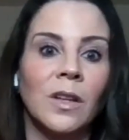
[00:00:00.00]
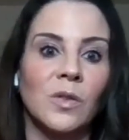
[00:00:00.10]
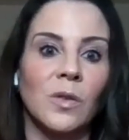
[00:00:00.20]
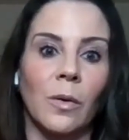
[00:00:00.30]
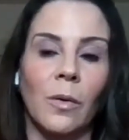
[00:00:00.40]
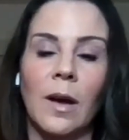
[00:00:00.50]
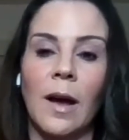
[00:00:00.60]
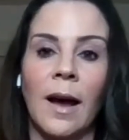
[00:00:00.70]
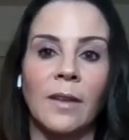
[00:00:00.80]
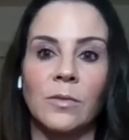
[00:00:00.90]
So
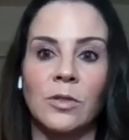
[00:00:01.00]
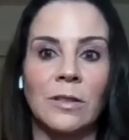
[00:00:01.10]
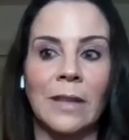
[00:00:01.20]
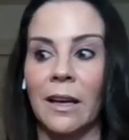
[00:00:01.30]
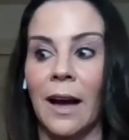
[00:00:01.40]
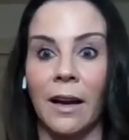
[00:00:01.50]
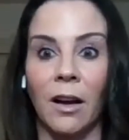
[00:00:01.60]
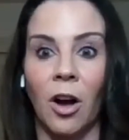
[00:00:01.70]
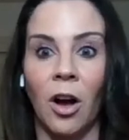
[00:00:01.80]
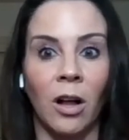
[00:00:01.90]
I got
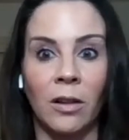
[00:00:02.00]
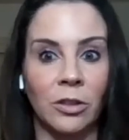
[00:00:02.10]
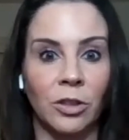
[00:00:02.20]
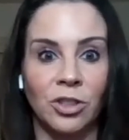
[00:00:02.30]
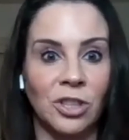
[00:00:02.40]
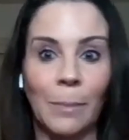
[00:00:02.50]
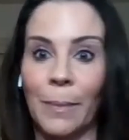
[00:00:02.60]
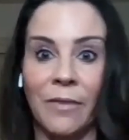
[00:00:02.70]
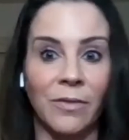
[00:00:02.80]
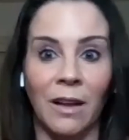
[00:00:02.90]
all in good shape.
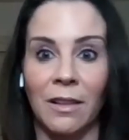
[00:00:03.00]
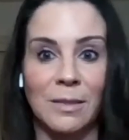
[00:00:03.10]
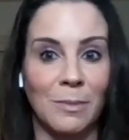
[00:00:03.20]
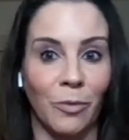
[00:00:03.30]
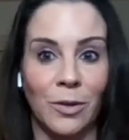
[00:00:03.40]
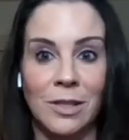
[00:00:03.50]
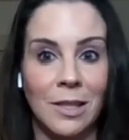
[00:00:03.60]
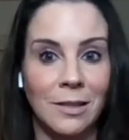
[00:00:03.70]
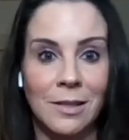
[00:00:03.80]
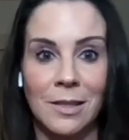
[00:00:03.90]
I've not lost my voice
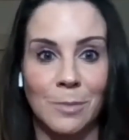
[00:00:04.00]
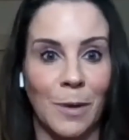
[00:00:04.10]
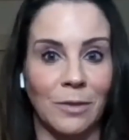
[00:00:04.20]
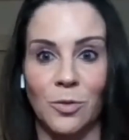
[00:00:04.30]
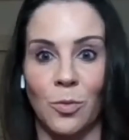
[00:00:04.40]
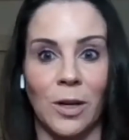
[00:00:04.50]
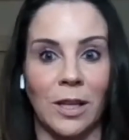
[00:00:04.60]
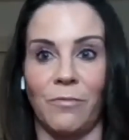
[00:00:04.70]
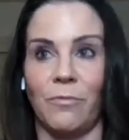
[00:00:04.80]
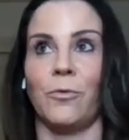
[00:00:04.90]
since. It's been
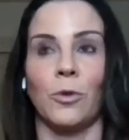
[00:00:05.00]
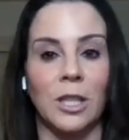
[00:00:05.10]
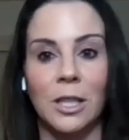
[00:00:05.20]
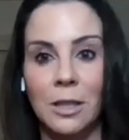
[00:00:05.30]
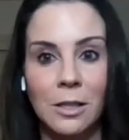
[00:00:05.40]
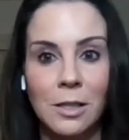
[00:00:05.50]
24 years.